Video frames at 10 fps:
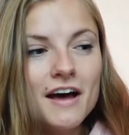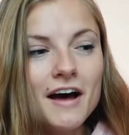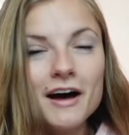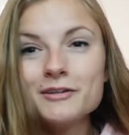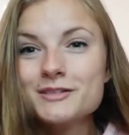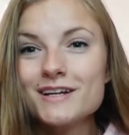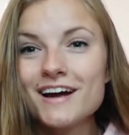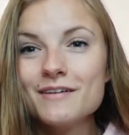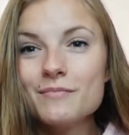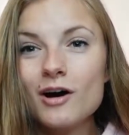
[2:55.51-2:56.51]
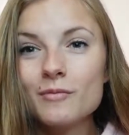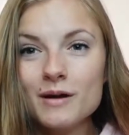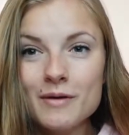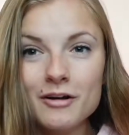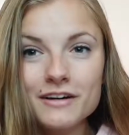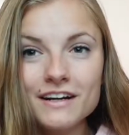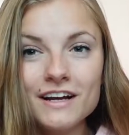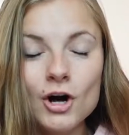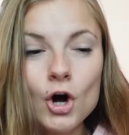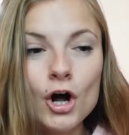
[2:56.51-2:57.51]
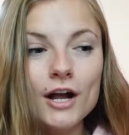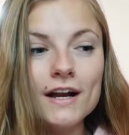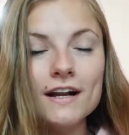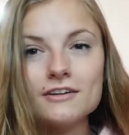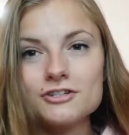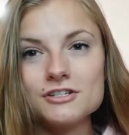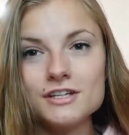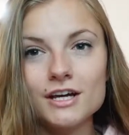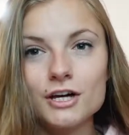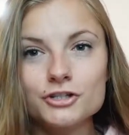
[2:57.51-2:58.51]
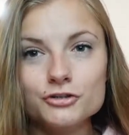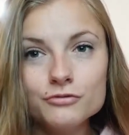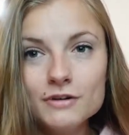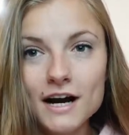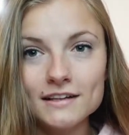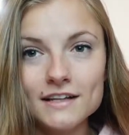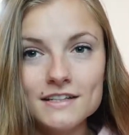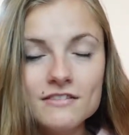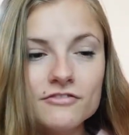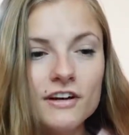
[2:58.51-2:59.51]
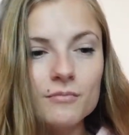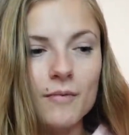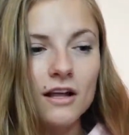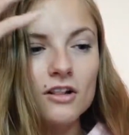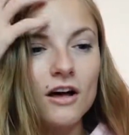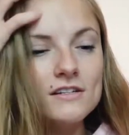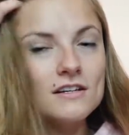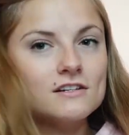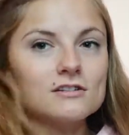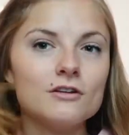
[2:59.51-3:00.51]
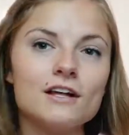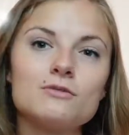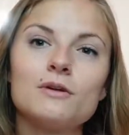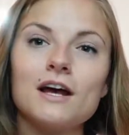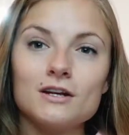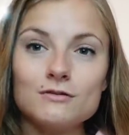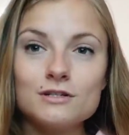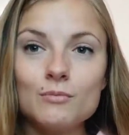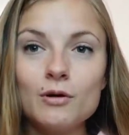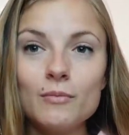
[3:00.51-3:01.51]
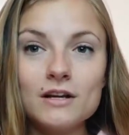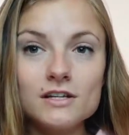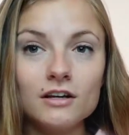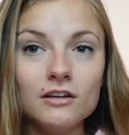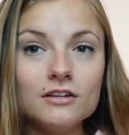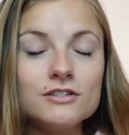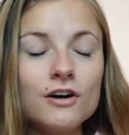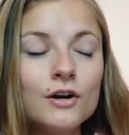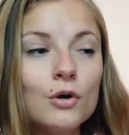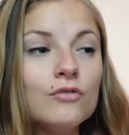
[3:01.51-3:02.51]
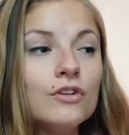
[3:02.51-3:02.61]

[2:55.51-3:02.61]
outside on my balcony on just like a shoe rack that didn't fit in my closet. So that's what I used to put my succulents on over